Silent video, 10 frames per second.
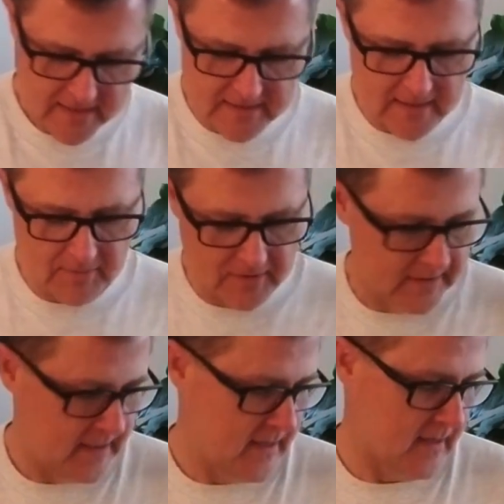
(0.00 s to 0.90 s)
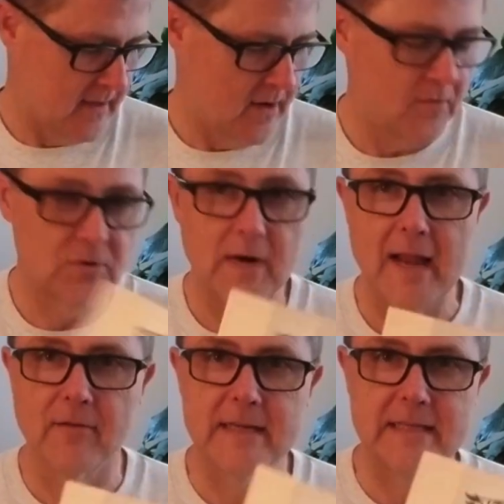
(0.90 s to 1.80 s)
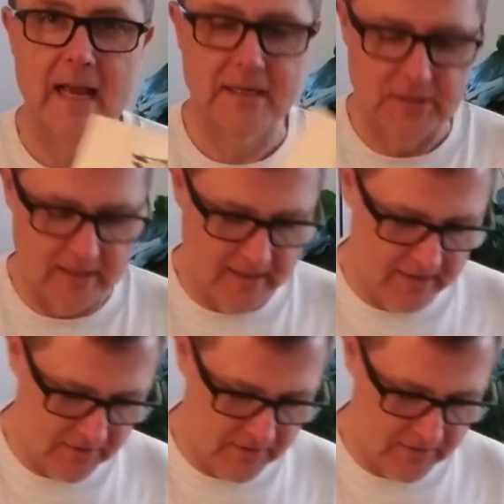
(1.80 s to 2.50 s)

Double dare. No, drag race action.